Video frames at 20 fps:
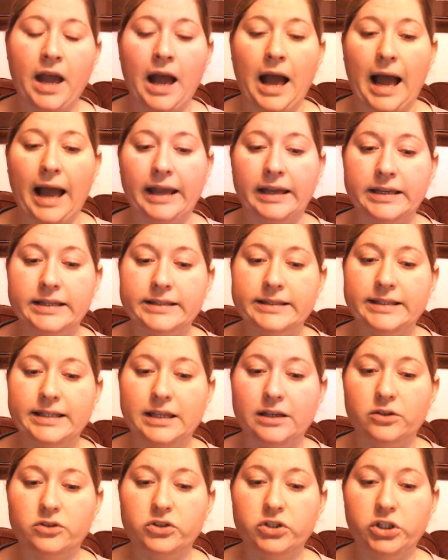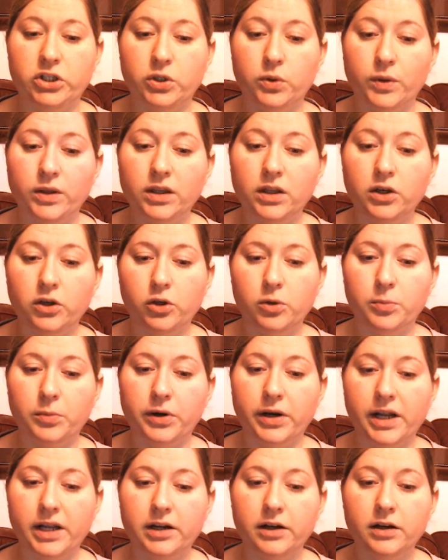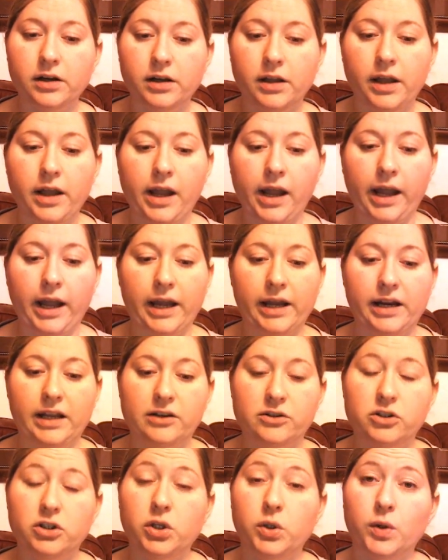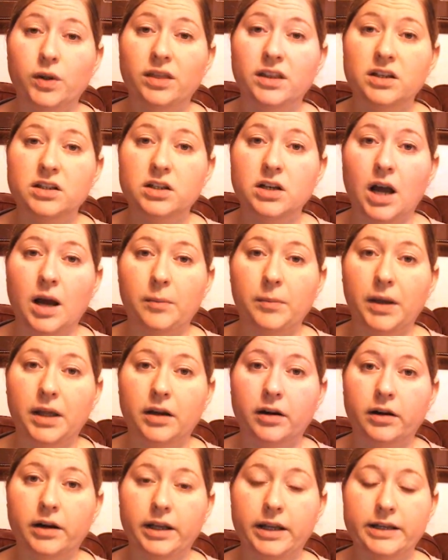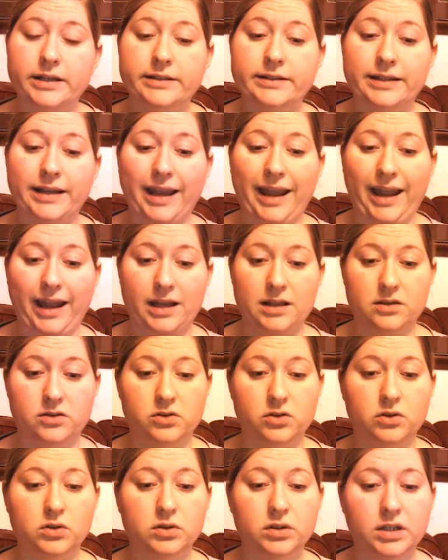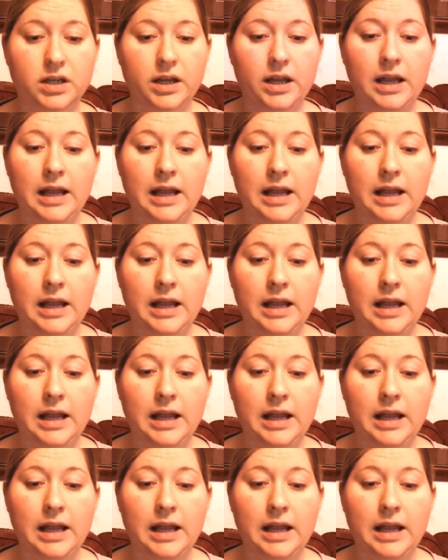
I can see a 2 in the numerator and a 2 in the denominator is canceled.